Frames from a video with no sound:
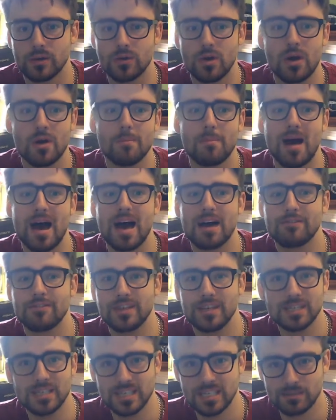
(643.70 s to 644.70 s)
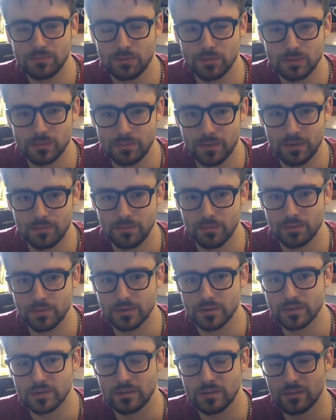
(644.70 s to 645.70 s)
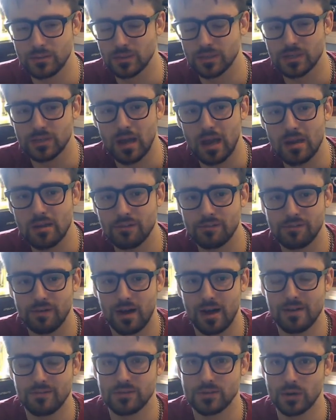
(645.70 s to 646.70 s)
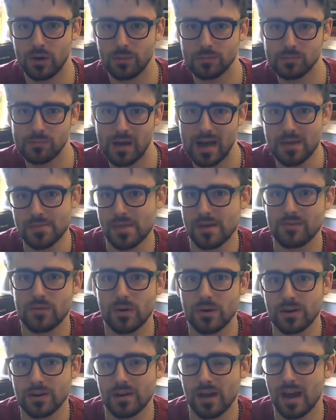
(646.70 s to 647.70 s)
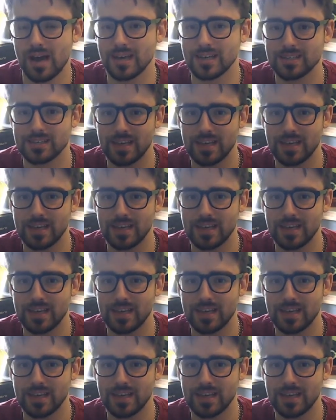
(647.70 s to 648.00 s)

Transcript: bad for these esports people because all these 9 to 5 jobs, man, they've got it nice.